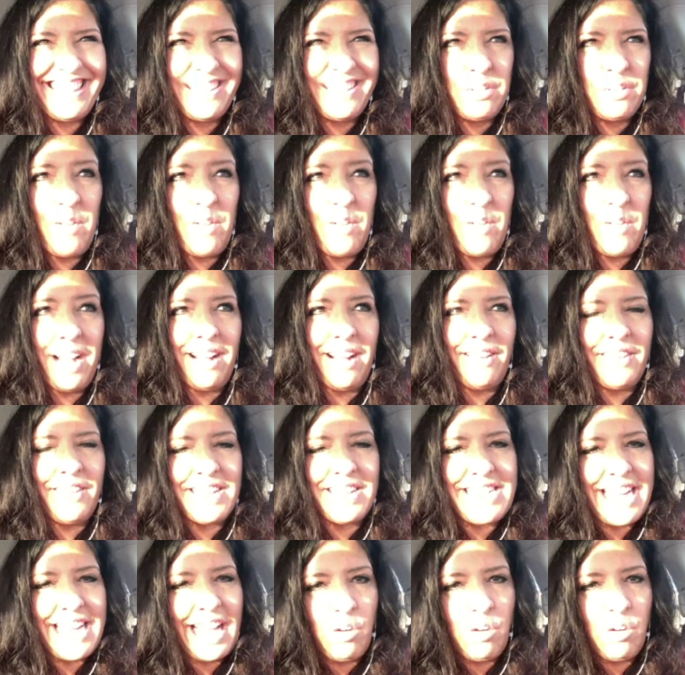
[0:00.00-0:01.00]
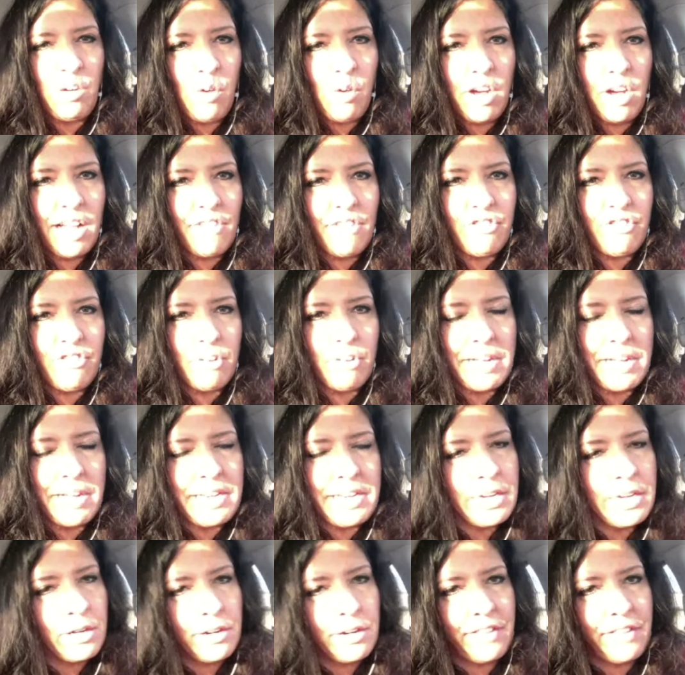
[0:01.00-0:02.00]
Well, the day I woke up from my
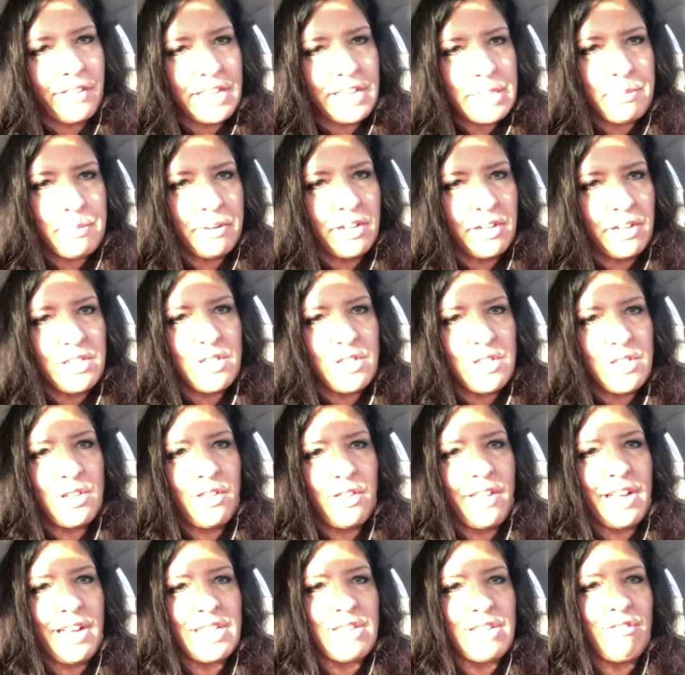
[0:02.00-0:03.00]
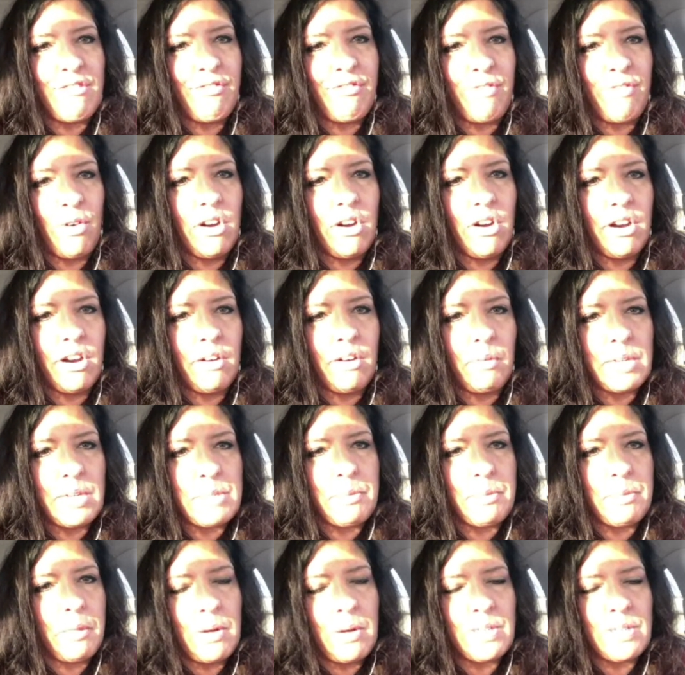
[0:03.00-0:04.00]
near-death experience in 2004 was
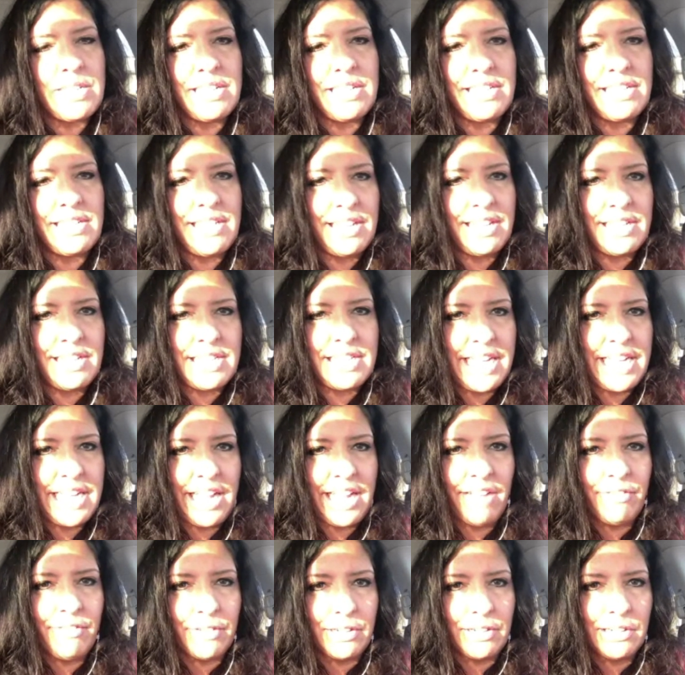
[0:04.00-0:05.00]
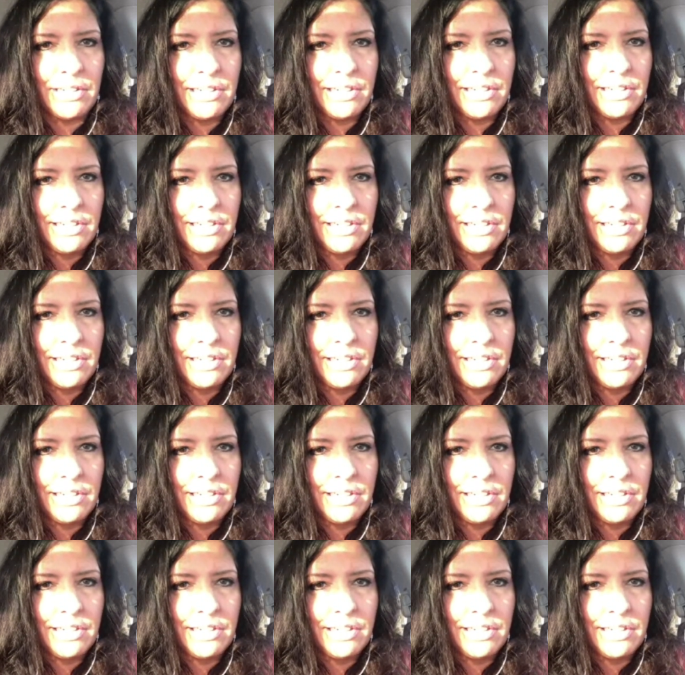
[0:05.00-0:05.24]
the most intense day ever,